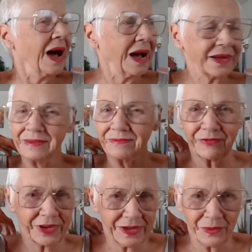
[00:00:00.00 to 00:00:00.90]
I even
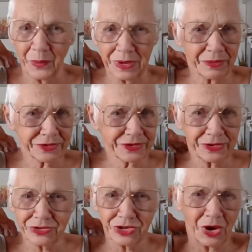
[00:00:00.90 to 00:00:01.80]
forget what I was
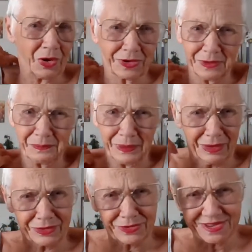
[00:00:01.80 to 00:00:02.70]
going to talk
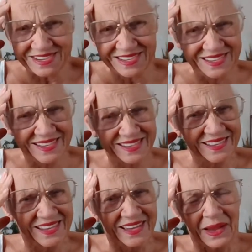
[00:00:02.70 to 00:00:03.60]
about.
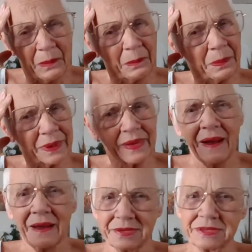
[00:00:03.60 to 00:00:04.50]
But
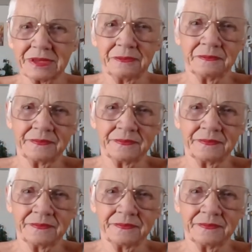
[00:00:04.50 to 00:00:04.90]
guys,